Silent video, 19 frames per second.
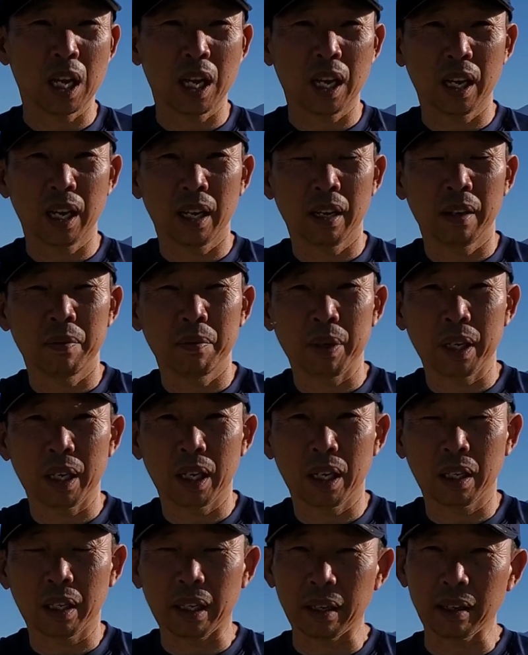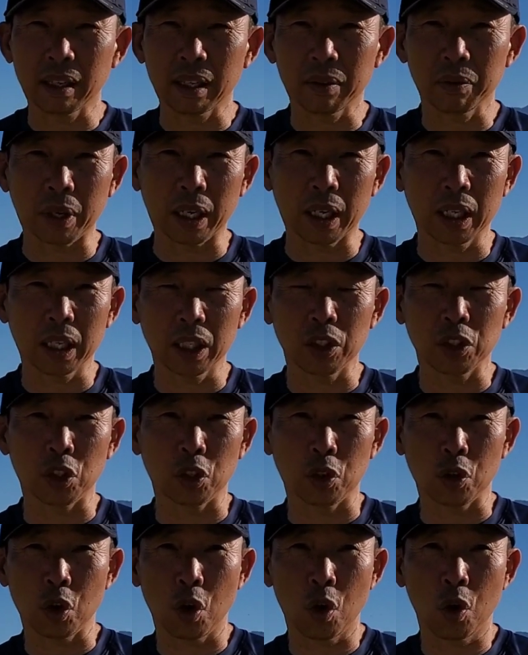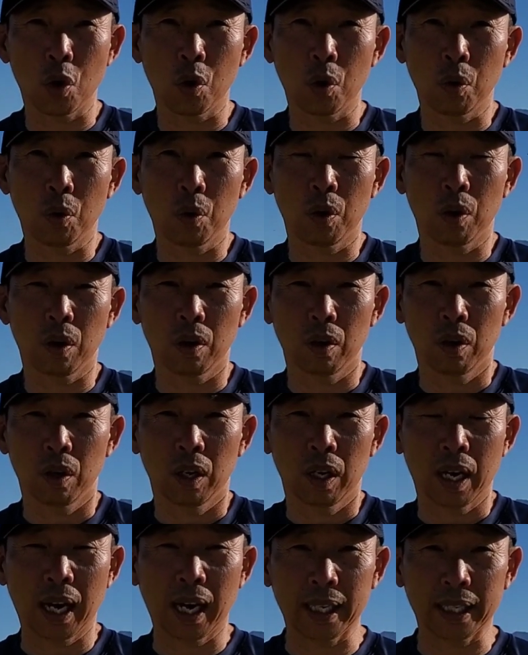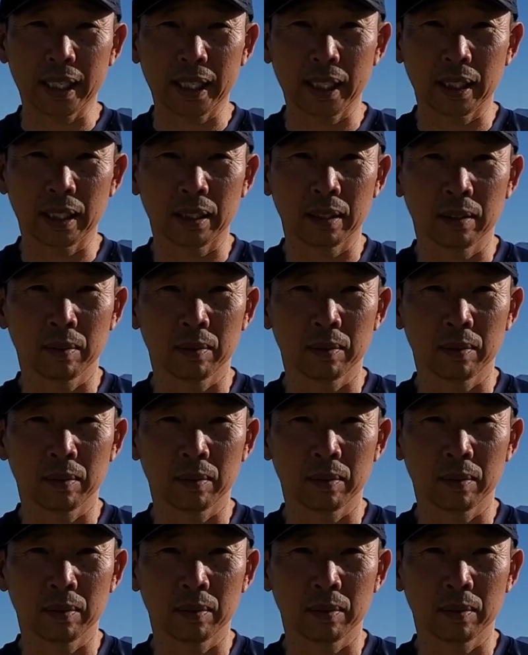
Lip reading: and we are getting ready to go hiking.